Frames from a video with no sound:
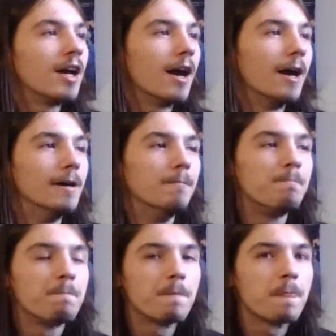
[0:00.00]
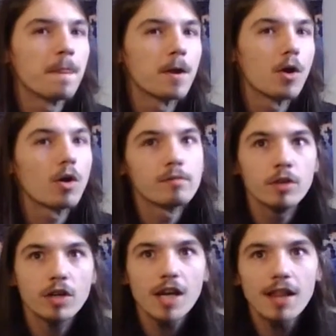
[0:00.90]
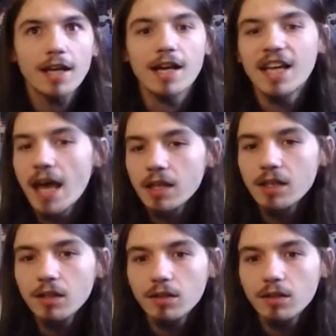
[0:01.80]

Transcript: Or I'm looking at like a Kelly,